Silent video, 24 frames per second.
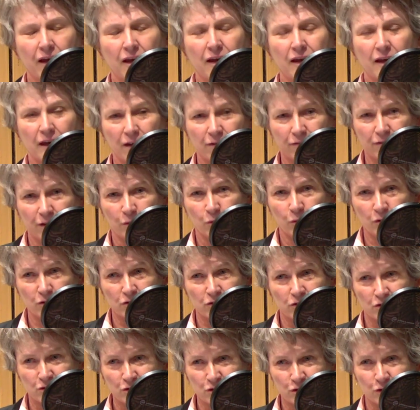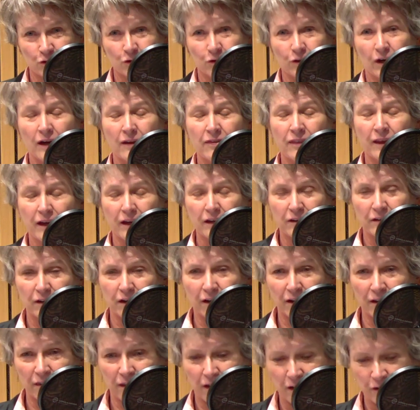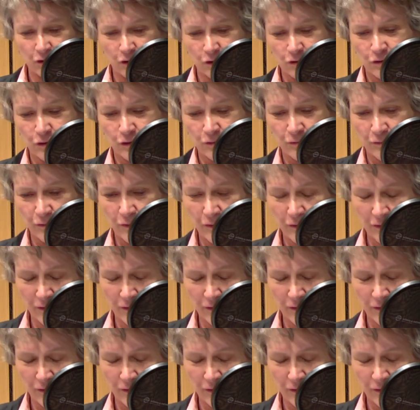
if they wanted to, and then you'd sort of